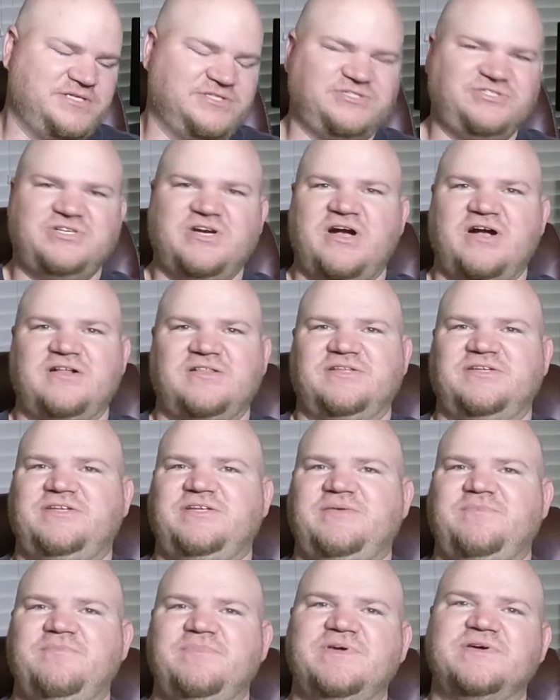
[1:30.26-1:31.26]

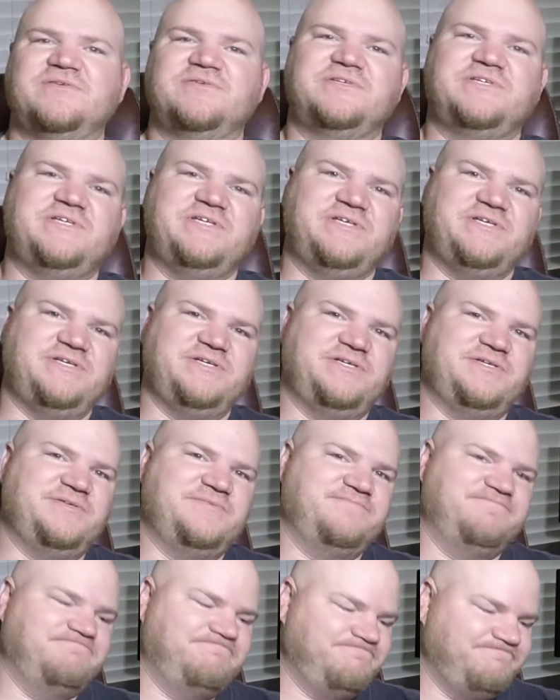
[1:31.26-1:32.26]
chocolatey,
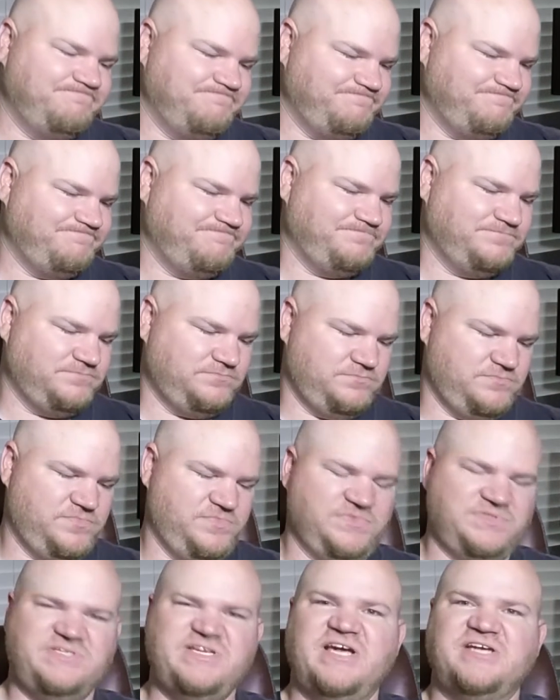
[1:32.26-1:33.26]
milky
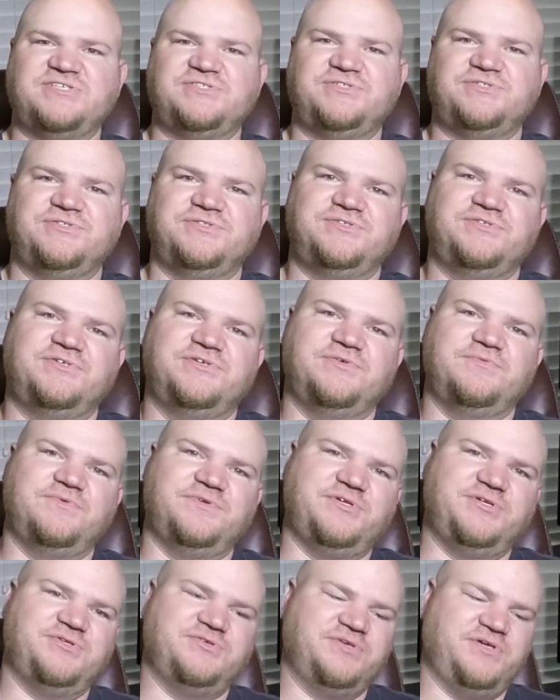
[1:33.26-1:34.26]
texture to it
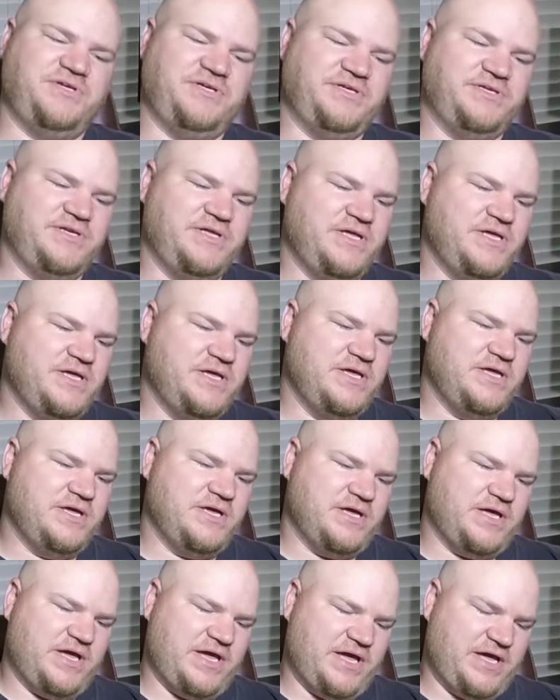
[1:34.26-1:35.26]
when you drink it.
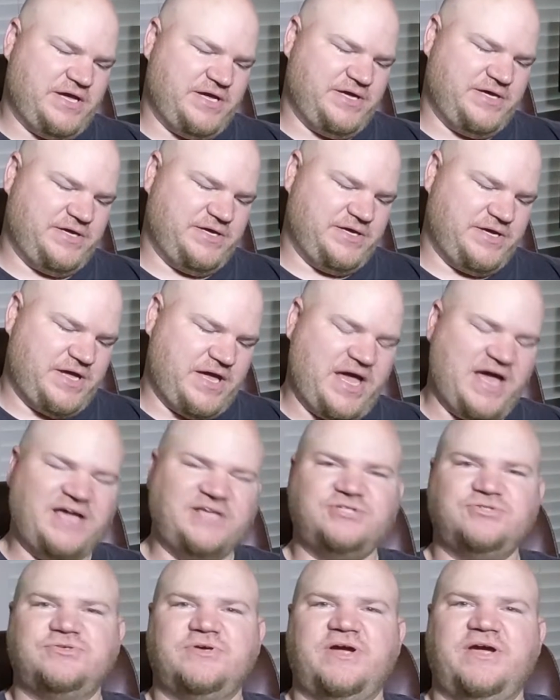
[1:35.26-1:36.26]
I
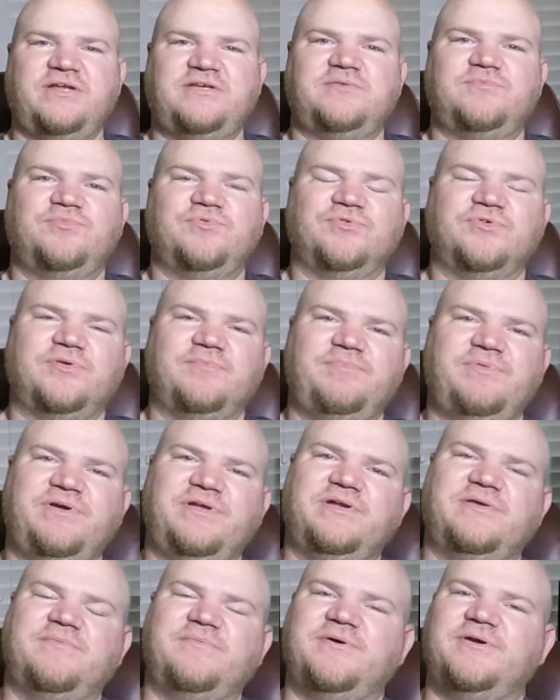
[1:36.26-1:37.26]
tried to brew a
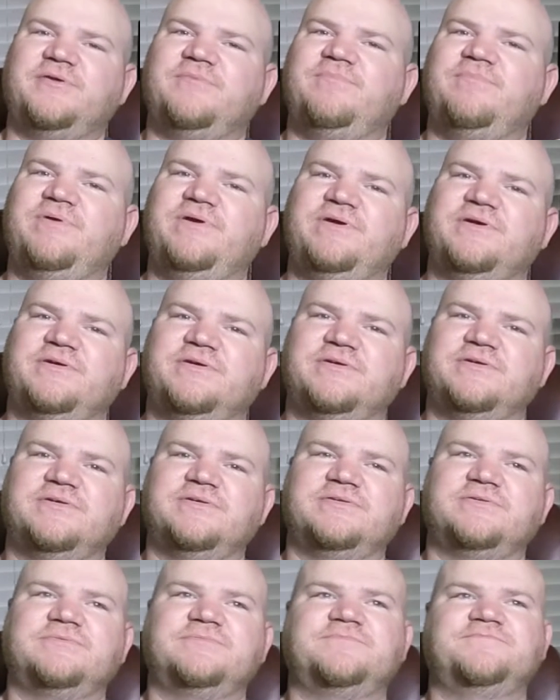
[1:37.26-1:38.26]
peanut butter
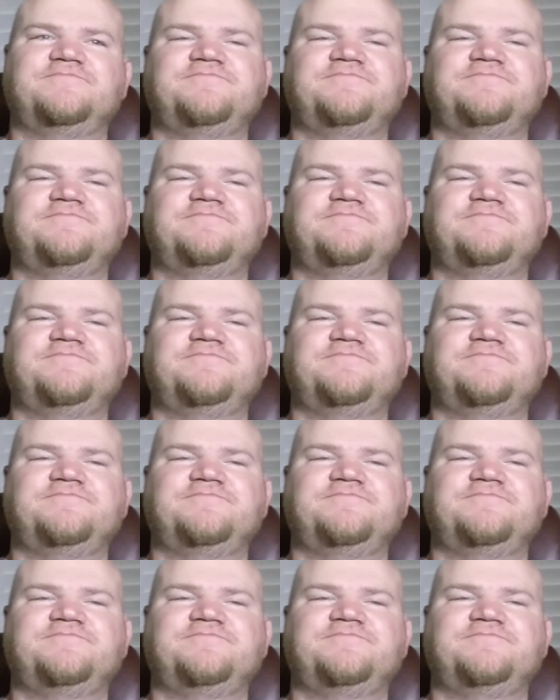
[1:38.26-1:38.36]
beer